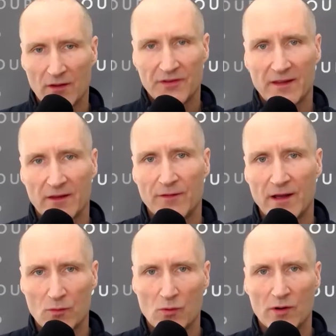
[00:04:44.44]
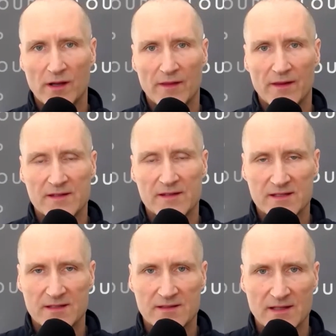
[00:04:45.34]
take the final word on this.
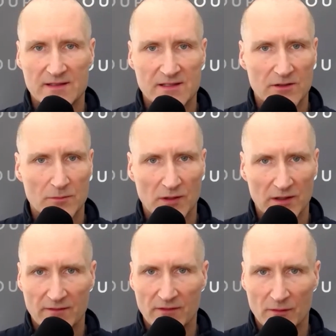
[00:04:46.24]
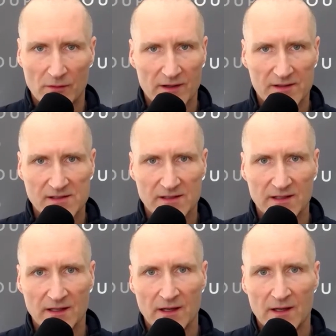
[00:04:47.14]
Is I still believe that we're going to
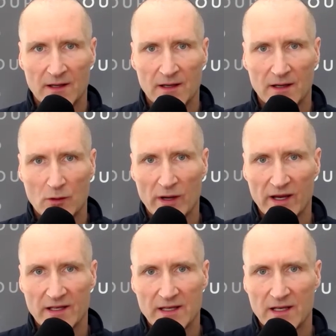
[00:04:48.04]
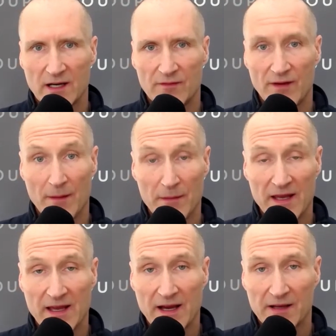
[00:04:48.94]
see a quickening of
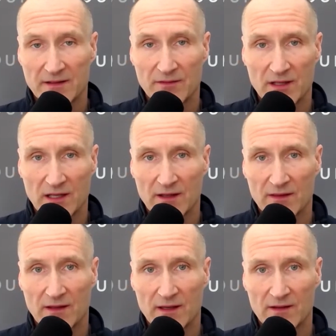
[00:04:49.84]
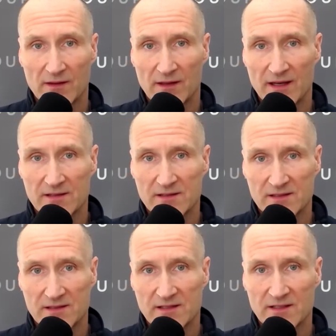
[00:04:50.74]
M&A activity in the
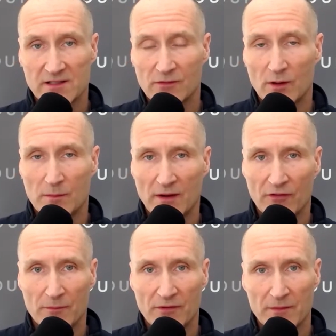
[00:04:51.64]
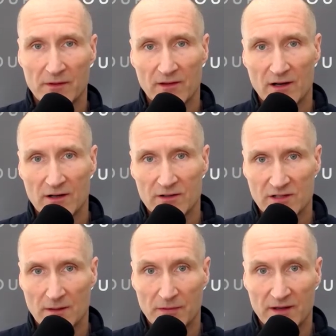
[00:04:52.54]
next 6 to 12 months from some of these large
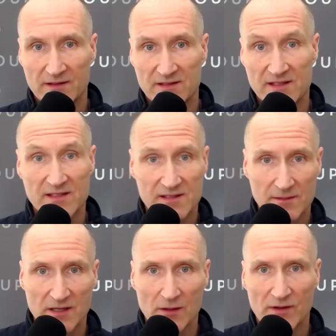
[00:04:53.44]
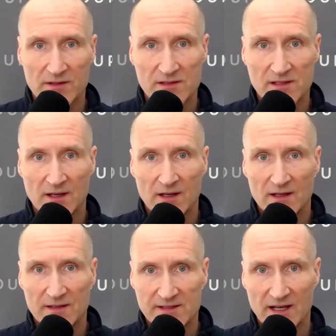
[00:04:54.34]
companies. This to me was
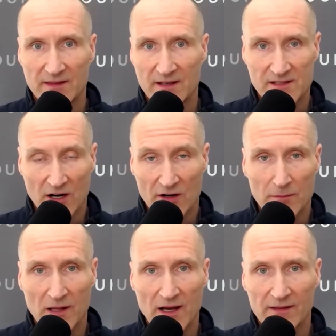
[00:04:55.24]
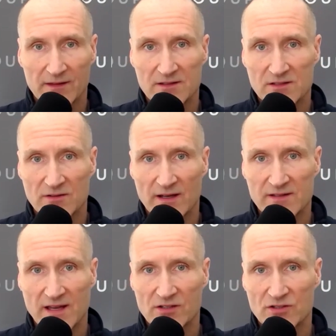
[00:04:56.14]
a sign that it's hard to block these
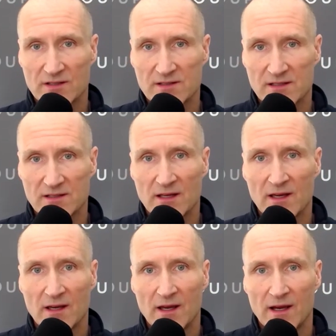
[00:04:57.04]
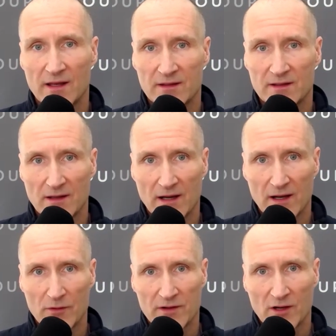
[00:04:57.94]
transactions. And I
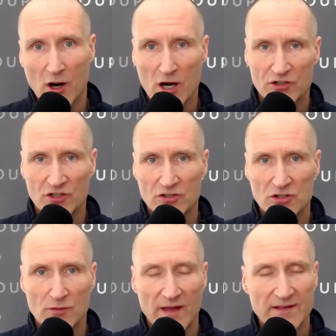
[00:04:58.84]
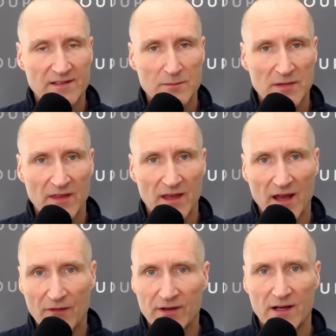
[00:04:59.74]
would caution too, that doesn't mean that
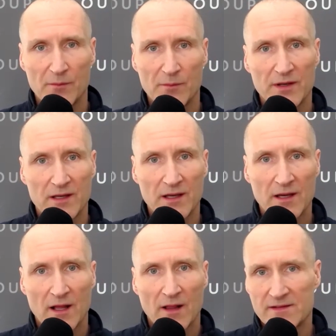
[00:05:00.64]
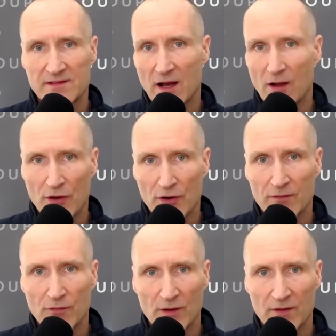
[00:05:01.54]
every company that's down 30, 40,